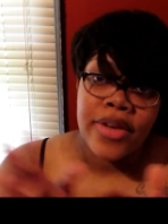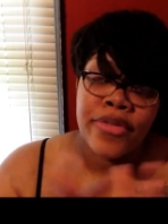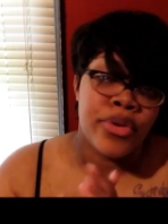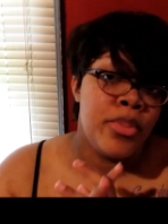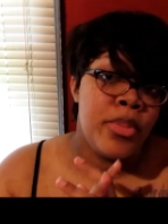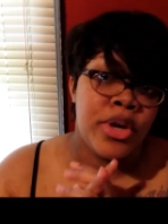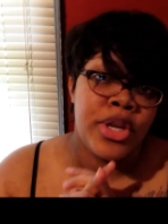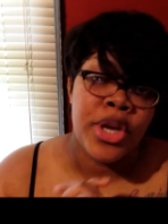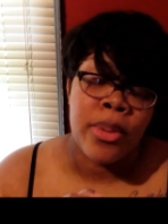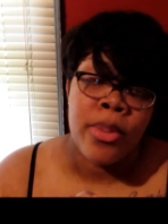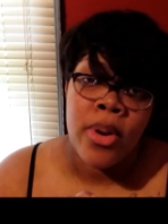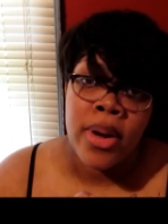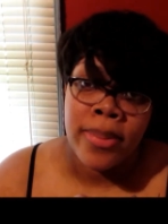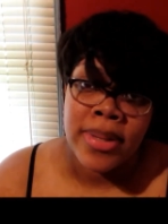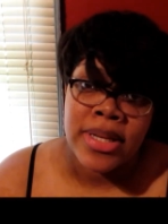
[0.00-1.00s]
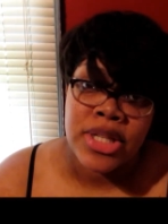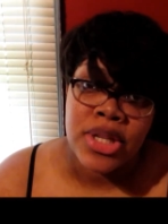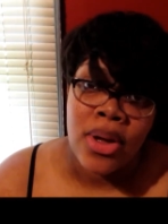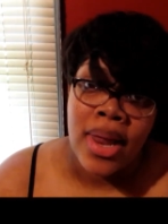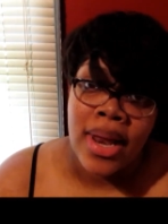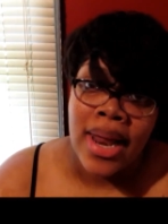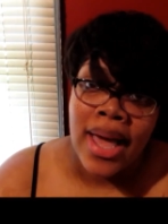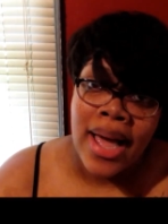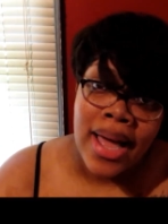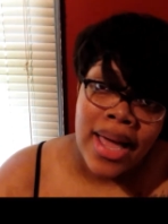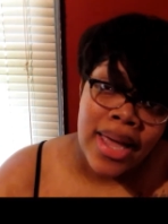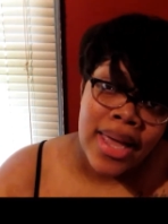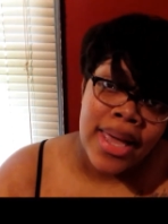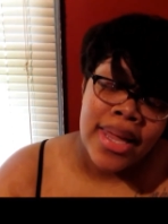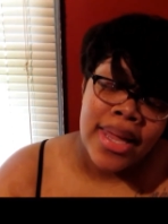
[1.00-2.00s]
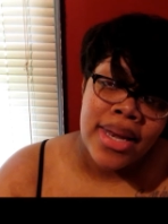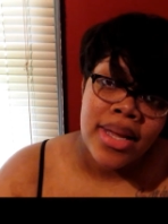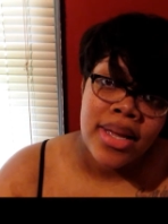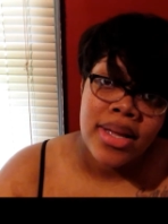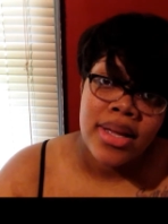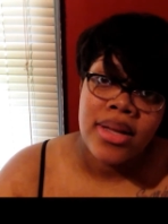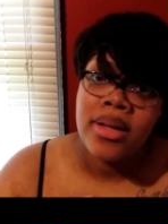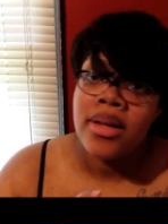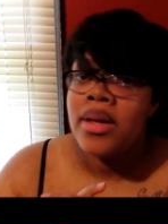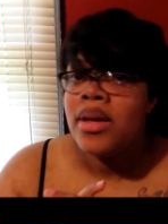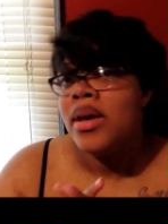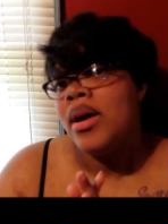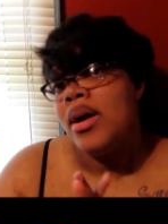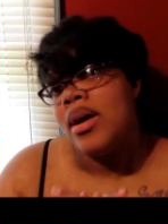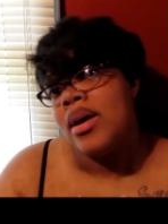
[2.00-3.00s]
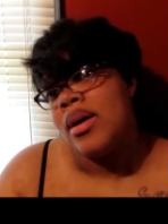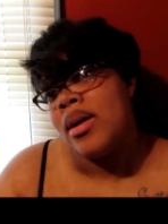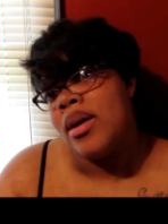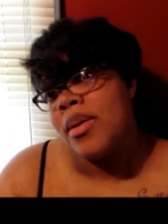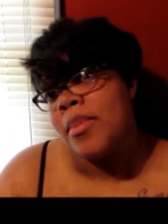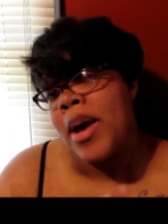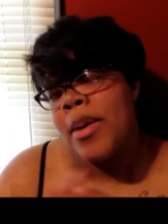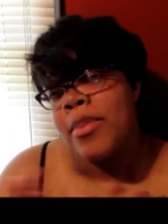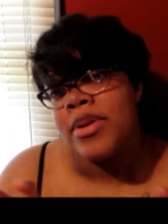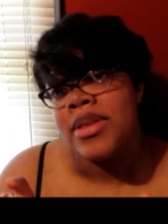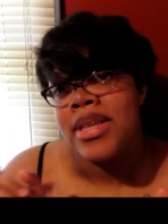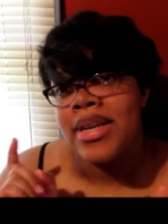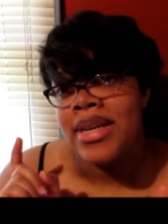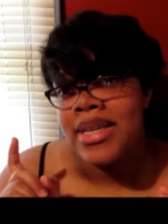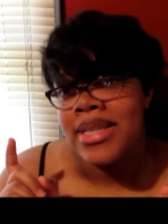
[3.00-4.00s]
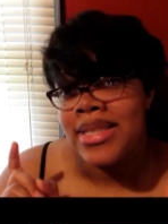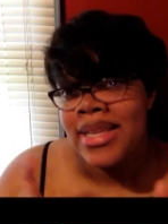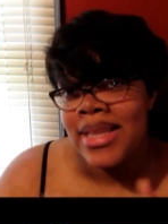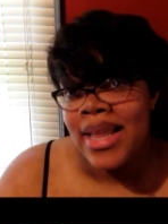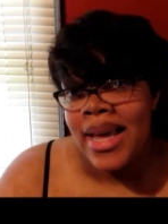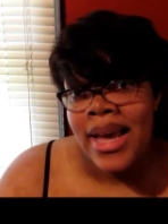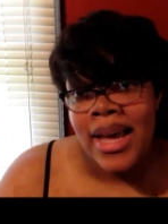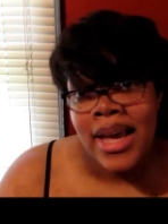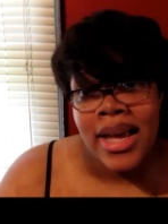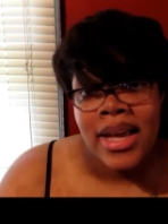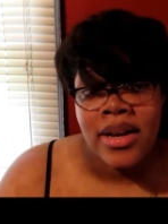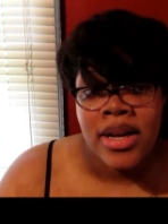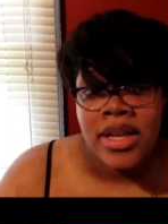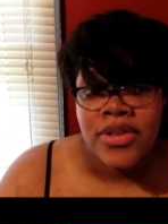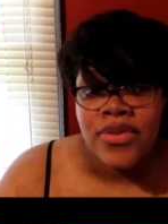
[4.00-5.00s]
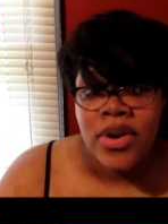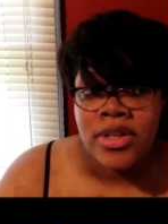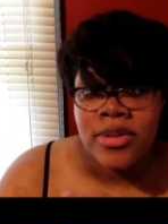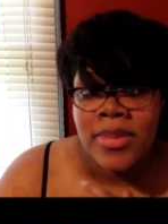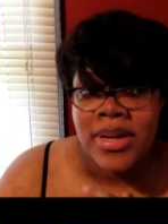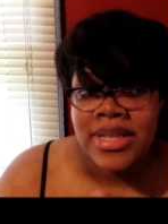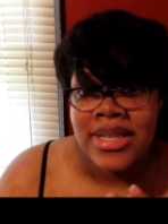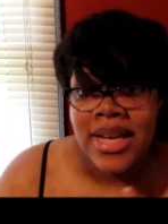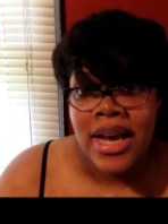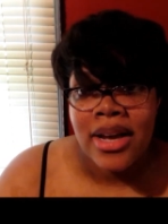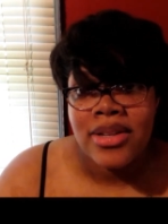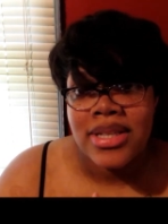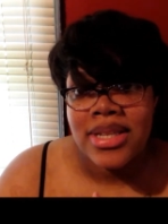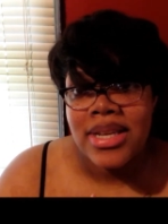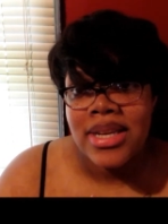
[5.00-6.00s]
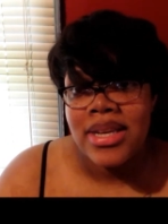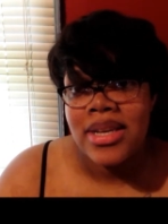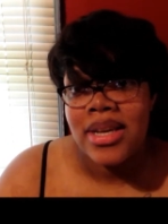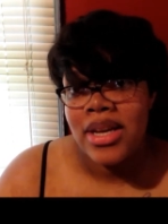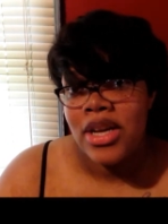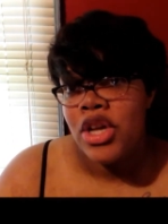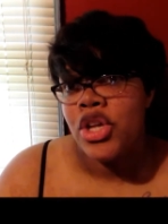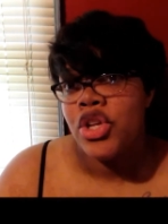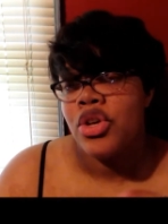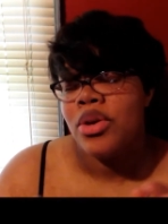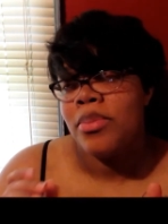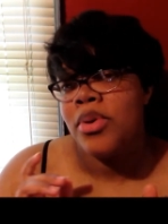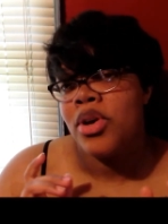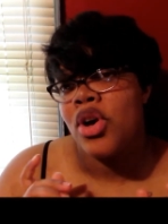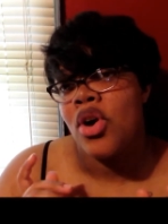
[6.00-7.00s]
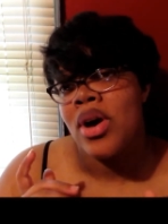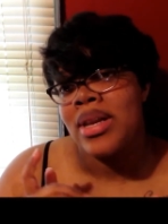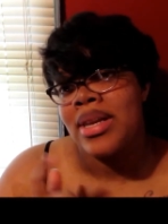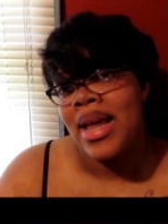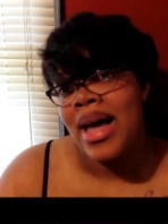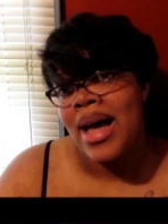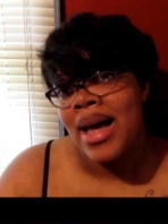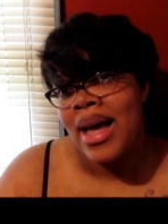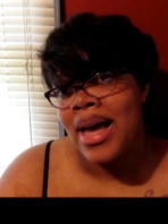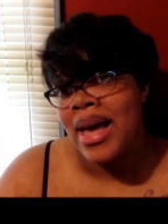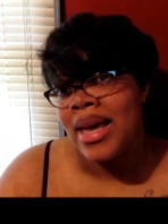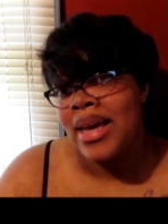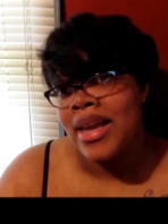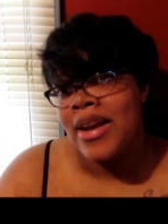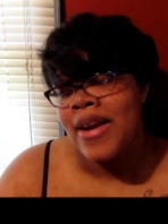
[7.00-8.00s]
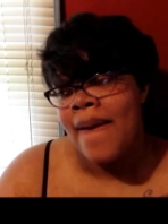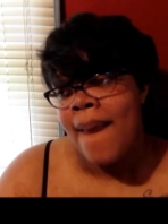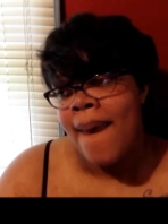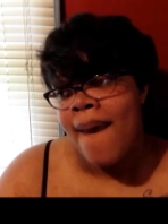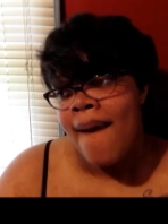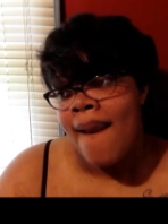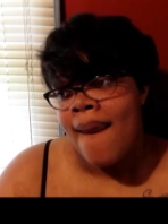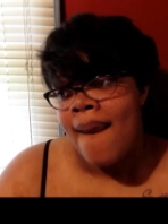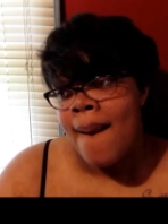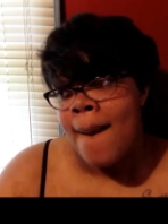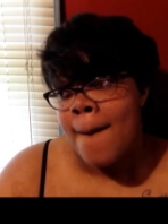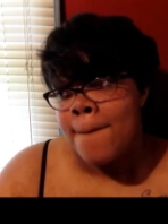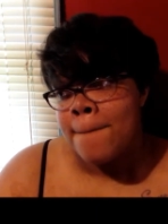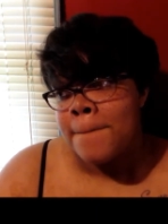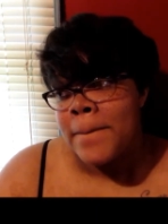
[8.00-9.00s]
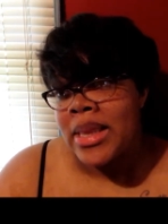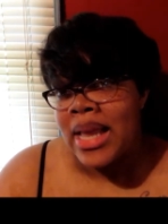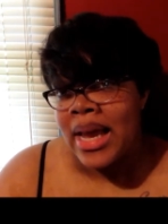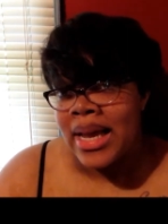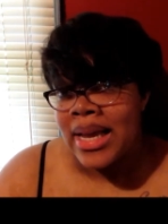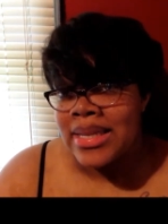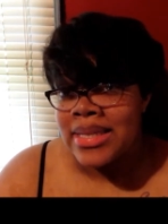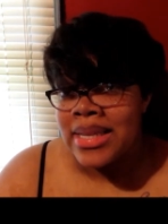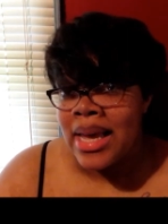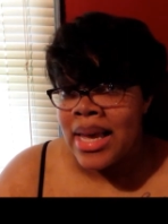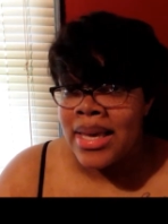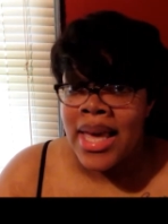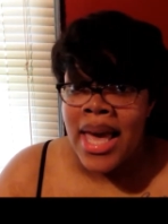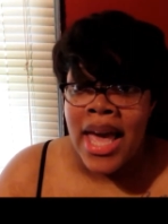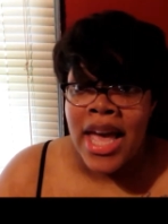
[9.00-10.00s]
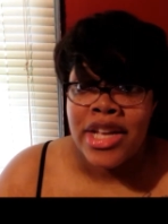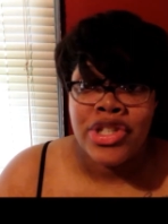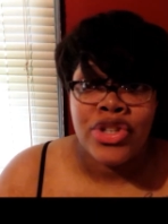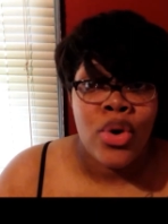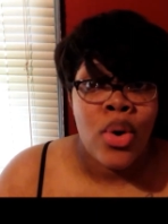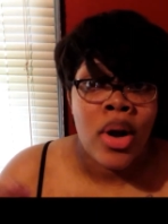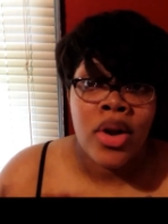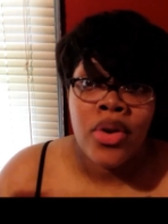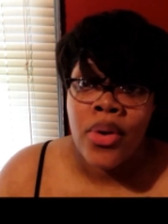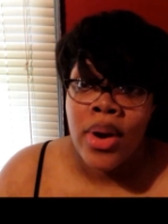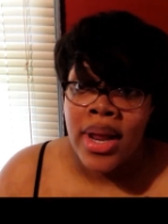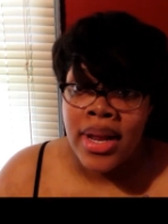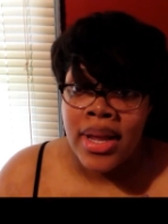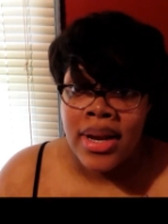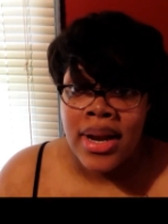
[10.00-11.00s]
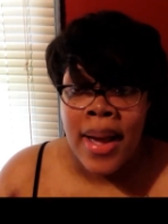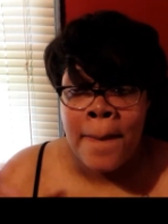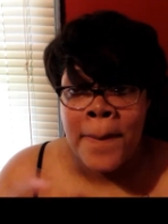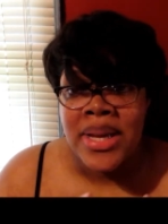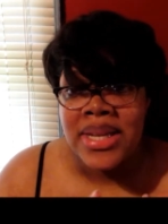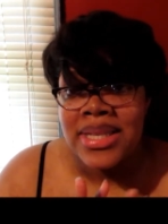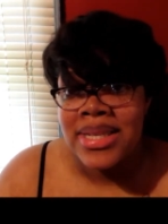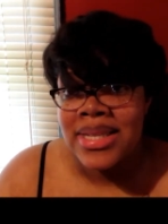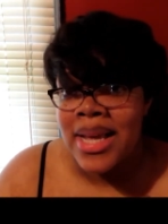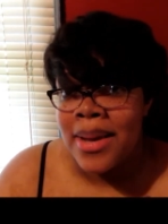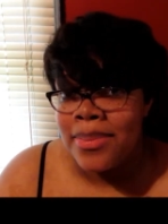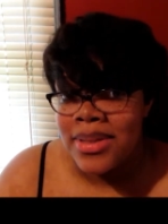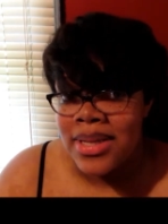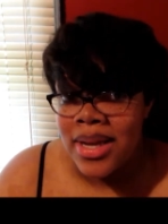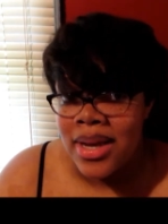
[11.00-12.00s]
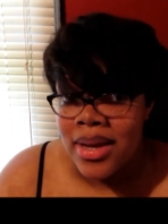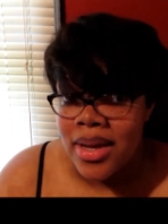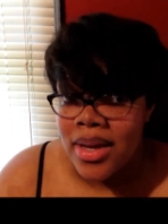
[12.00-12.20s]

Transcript: you book your appointments online um, I'll put the link to that as far as my Styleseat you can book online like I say cash or credit I'm accepting